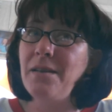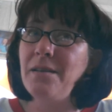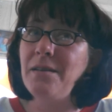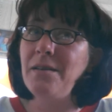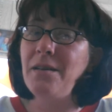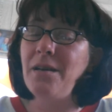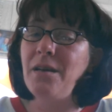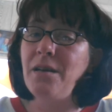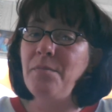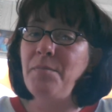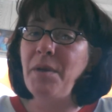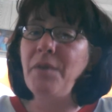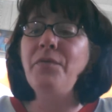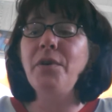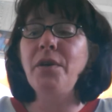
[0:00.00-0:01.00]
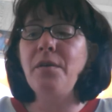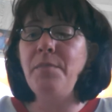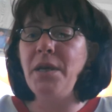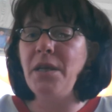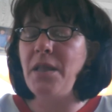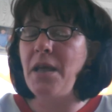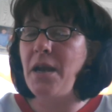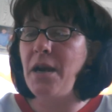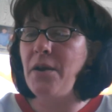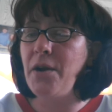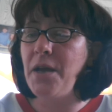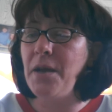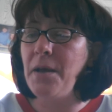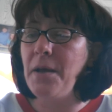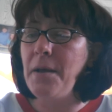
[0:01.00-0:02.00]
Bigfoot could be in that
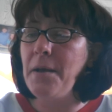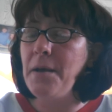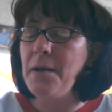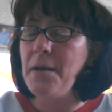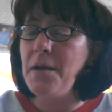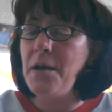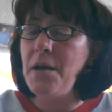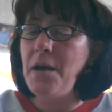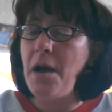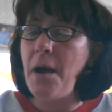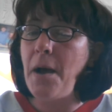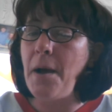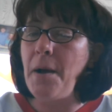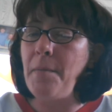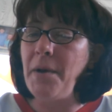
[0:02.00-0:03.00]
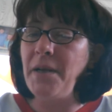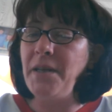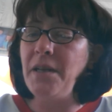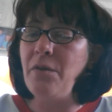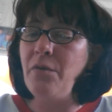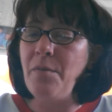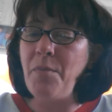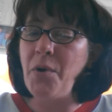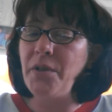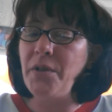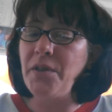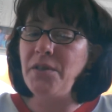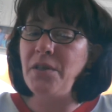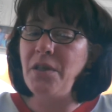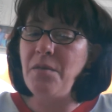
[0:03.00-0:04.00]
area. I did report
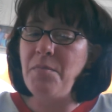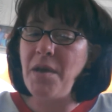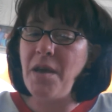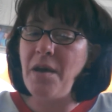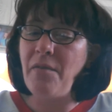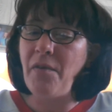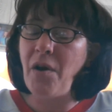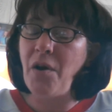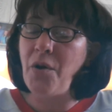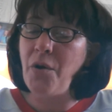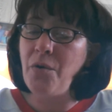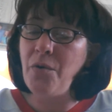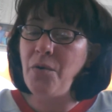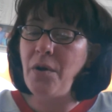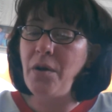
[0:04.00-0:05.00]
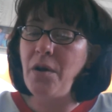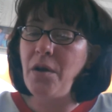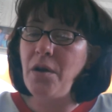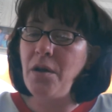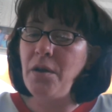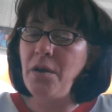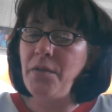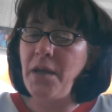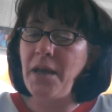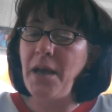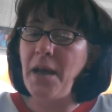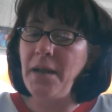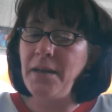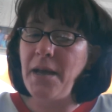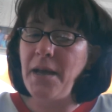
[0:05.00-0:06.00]
this to the BFRO. They
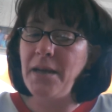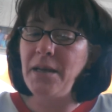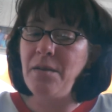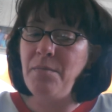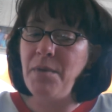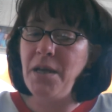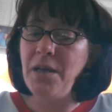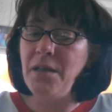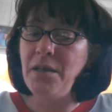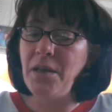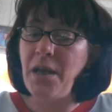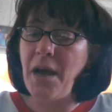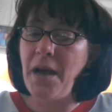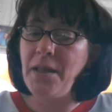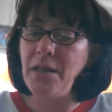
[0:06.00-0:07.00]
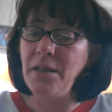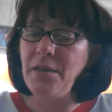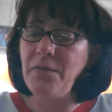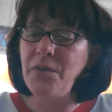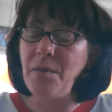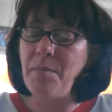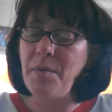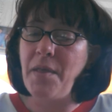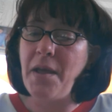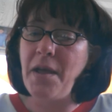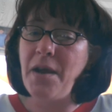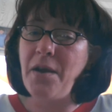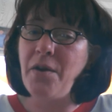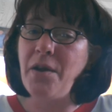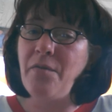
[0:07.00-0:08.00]
contacted me. The guy that lives up in that
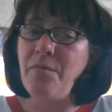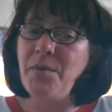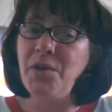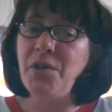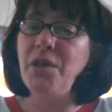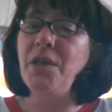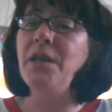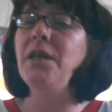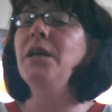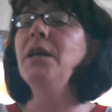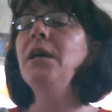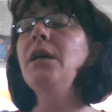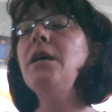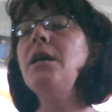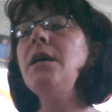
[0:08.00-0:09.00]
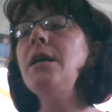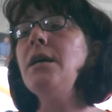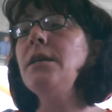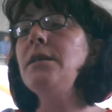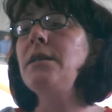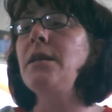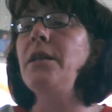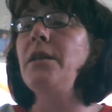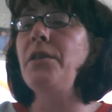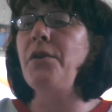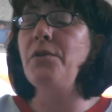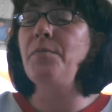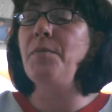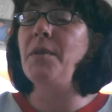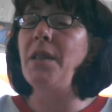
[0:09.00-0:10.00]
area of Michigan said that there's
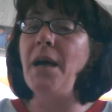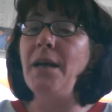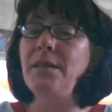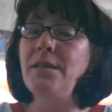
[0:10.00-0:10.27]
been a lot